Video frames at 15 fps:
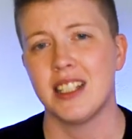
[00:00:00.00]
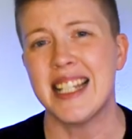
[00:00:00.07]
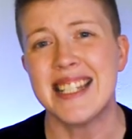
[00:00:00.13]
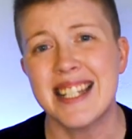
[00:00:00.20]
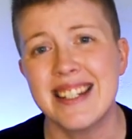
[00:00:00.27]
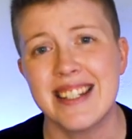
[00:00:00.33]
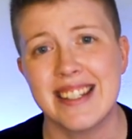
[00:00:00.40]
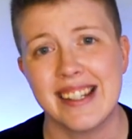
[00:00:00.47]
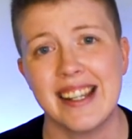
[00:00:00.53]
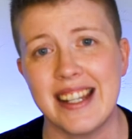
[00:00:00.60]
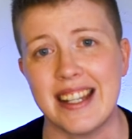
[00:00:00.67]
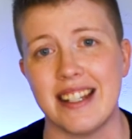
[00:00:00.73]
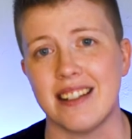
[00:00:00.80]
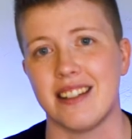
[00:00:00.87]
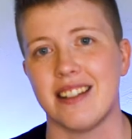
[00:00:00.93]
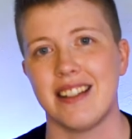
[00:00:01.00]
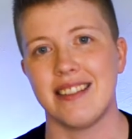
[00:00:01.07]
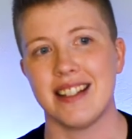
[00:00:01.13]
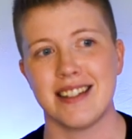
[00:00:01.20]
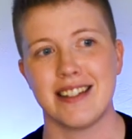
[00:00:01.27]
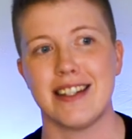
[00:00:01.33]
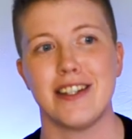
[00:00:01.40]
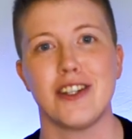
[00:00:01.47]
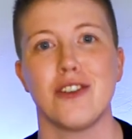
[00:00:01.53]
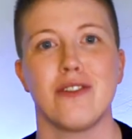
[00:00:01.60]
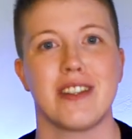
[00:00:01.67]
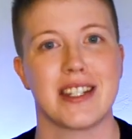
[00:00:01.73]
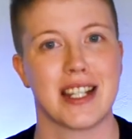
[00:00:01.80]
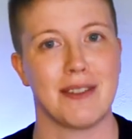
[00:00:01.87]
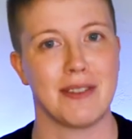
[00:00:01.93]
It's insane, and that's an issue
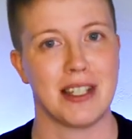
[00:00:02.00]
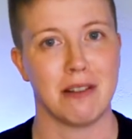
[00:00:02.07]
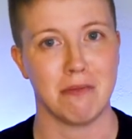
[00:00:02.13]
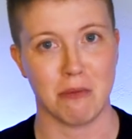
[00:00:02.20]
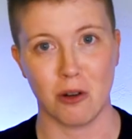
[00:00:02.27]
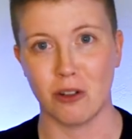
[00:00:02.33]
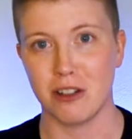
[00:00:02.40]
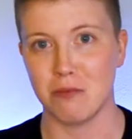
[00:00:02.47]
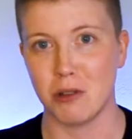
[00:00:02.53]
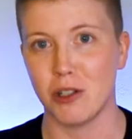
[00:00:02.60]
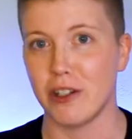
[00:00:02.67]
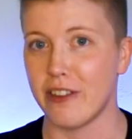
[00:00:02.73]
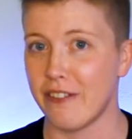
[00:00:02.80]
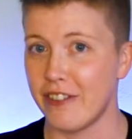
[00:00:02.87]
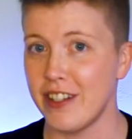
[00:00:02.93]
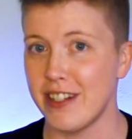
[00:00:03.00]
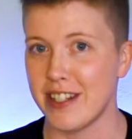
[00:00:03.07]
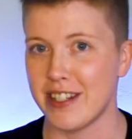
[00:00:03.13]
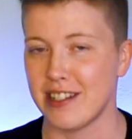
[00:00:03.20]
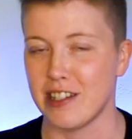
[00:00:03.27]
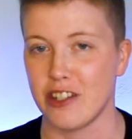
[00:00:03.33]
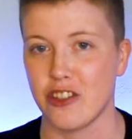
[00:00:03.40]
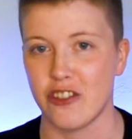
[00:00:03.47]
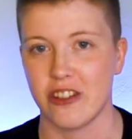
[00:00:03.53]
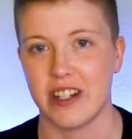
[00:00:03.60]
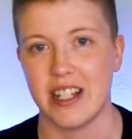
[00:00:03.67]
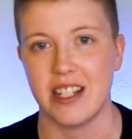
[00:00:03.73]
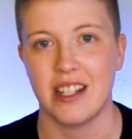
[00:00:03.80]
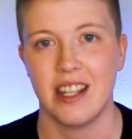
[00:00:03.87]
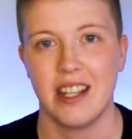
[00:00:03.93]
that's coming up more and more in the fitness
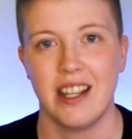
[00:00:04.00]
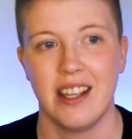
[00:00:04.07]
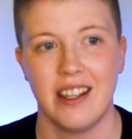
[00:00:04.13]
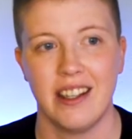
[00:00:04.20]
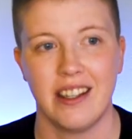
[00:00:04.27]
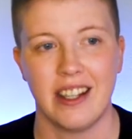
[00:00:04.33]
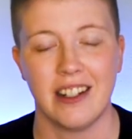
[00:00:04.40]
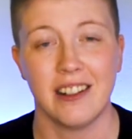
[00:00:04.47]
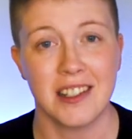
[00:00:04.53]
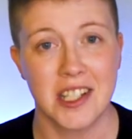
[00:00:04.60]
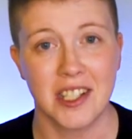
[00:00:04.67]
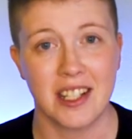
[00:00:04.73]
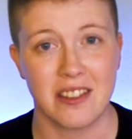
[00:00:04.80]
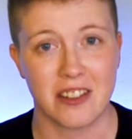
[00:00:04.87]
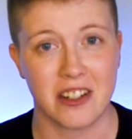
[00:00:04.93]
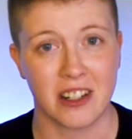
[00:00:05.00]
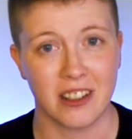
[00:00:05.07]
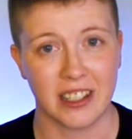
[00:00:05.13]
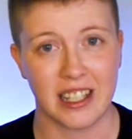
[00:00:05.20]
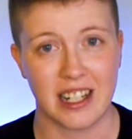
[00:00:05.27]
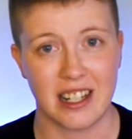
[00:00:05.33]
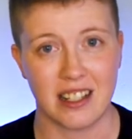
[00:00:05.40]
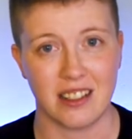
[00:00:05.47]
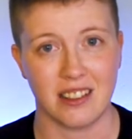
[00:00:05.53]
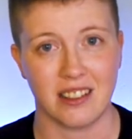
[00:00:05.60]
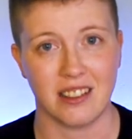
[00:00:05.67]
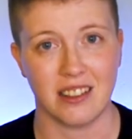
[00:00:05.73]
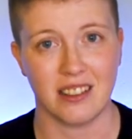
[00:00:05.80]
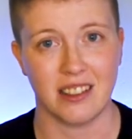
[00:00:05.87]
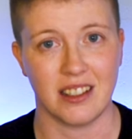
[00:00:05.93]
industry and honestly, they're targeting
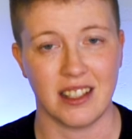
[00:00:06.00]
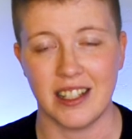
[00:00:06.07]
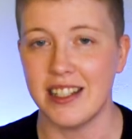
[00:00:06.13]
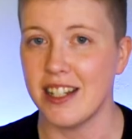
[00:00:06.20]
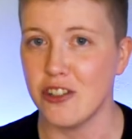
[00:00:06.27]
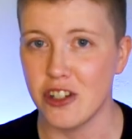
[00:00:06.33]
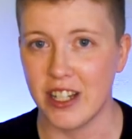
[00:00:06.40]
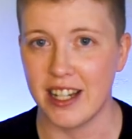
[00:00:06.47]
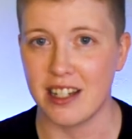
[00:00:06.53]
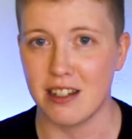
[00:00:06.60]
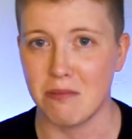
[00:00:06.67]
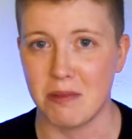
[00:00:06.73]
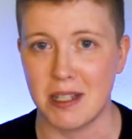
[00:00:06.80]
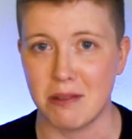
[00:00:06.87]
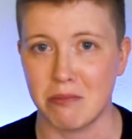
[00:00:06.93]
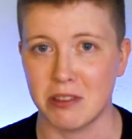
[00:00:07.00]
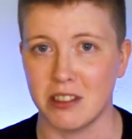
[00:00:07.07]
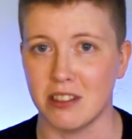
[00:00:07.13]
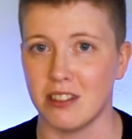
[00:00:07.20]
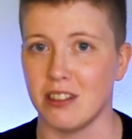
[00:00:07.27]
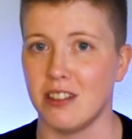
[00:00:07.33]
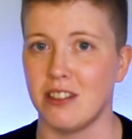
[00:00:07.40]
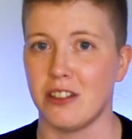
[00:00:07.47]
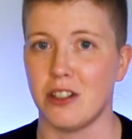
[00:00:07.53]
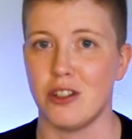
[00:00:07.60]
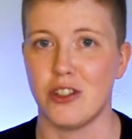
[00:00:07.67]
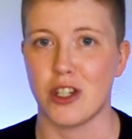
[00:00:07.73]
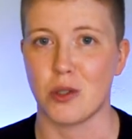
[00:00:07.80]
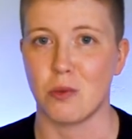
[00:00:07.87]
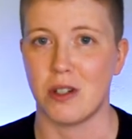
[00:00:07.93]
uneducated people who
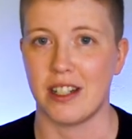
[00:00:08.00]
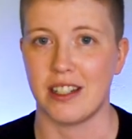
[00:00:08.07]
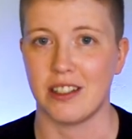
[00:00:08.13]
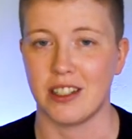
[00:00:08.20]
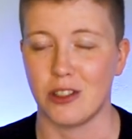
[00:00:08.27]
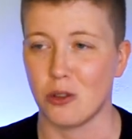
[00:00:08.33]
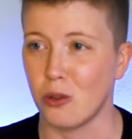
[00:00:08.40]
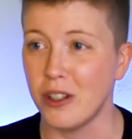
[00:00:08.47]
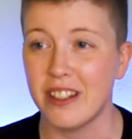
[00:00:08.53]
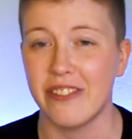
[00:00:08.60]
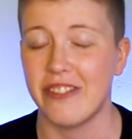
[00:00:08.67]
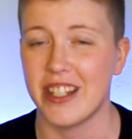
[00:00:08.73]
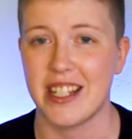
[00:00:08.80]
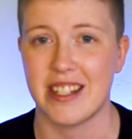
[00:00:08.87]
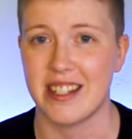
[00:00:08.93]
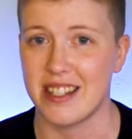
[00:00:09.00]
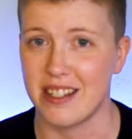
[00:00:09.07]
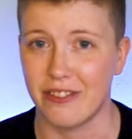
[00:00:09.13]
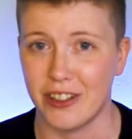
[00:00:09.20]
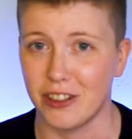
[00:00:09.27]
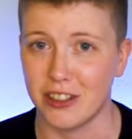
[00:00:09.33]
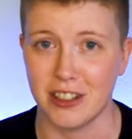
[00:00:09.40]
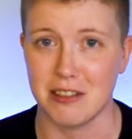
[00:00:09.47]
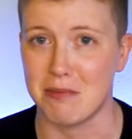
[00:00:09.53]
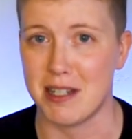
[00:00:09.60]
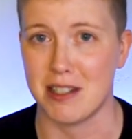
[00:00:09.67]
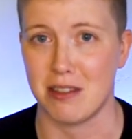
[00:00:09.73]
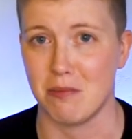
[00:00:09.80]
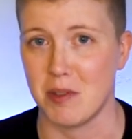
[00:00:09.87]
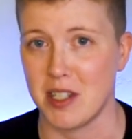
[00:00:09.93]
just want quick fixes to feel good
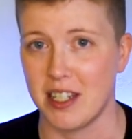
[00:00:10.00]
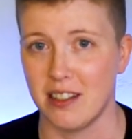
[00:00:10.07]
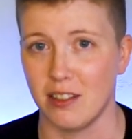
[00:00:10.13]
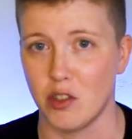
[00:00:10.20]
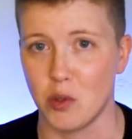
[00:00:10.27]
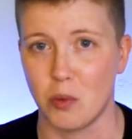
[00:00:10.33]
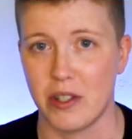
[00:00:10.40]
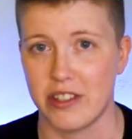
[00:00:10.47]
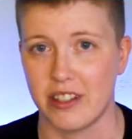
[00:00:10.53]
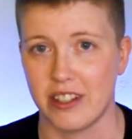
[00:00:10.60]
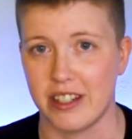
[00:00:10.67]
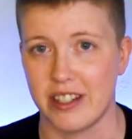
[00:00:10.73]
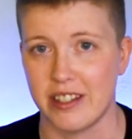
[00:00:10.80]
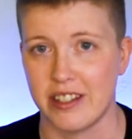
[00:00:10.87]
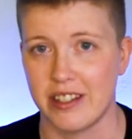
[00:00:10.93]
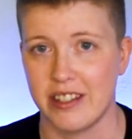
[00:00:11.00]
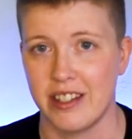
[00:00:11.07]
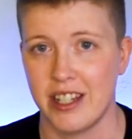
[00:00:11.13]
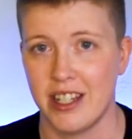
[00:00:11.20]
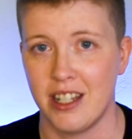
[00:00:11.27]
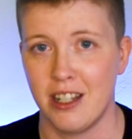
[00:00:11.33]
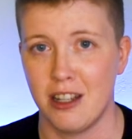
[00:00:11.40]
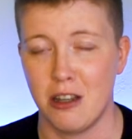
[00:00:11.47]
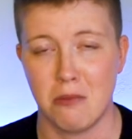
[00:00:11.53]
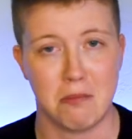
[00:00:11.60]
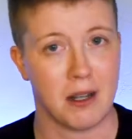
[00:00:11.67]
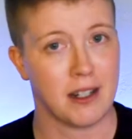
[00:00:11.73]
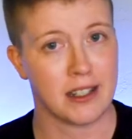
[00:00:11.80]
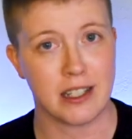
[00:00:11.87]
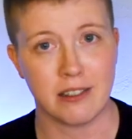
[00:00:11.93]
about themselves, whether it's
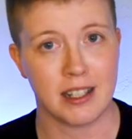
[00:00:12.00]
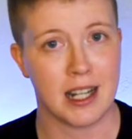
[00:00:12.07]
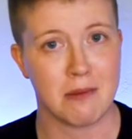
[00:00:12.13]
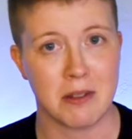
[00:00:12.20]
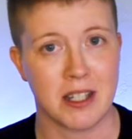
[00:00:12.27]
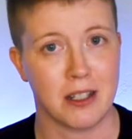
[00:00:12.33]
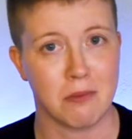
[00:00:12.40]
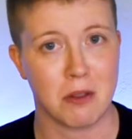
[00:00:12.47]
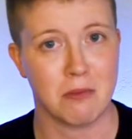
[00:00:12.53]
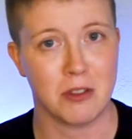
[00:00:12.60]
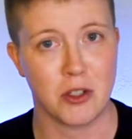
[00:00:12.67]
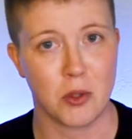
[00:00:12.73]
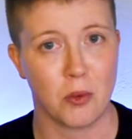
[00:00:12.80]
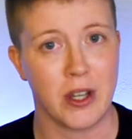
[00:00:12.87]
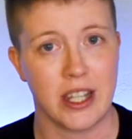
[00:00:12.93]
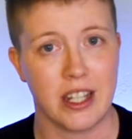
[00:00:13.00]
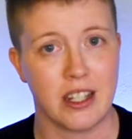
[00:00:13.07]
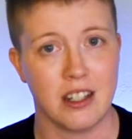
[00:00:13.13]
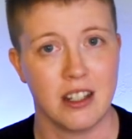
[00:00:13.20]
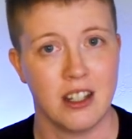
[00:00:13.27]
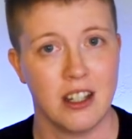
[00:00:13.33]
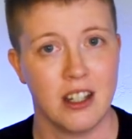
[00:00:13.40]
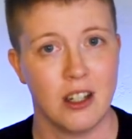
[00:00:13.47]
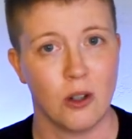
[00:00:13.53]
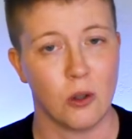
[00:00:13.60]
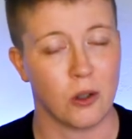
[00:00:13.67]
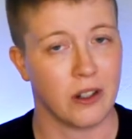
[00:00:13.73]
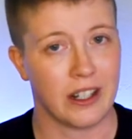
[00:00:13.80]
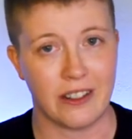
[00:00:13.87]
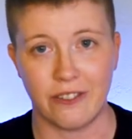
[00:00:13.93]
body wraps to help them lose weight
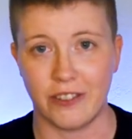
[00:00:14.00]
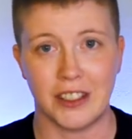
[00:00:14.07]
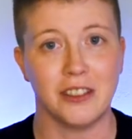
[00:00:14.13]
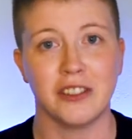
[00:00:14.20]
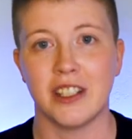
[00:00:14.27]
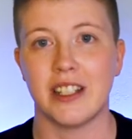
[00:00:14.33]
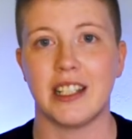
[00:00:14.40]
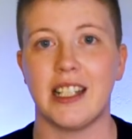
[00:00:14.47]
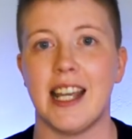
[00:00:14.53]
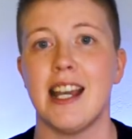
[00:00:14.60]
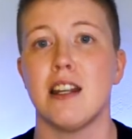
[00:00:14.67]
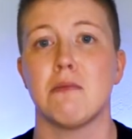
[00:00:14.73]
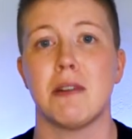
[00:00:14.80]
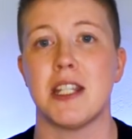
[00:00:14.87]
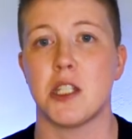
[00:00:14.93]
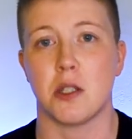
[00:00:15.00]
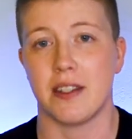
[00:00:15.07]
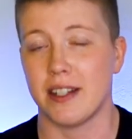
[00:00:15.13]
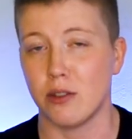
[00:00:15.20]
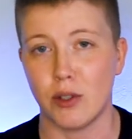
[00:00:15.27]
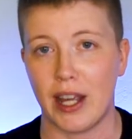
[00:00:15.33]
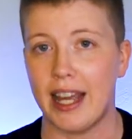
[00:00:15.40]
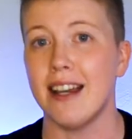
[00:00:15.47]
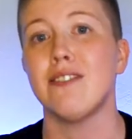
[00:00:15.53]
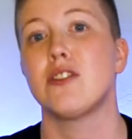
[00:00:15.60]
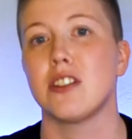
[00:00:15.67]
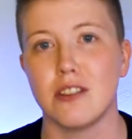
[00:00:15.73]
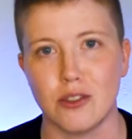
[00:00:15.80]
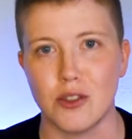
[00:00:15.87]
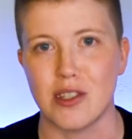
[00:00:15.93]
or a feel good academy so they don't have
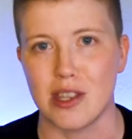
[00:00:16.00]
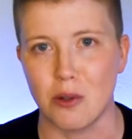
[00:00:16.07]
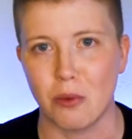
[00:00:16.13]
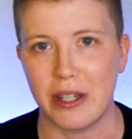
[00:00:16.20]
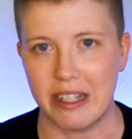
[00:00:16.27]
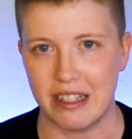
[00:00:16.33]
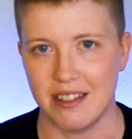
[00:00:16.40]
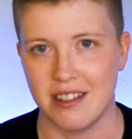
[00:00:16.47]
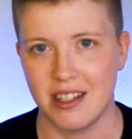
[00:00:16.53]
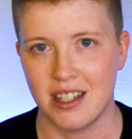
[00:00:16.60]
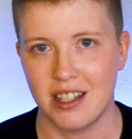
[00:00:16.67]
to lose the weight.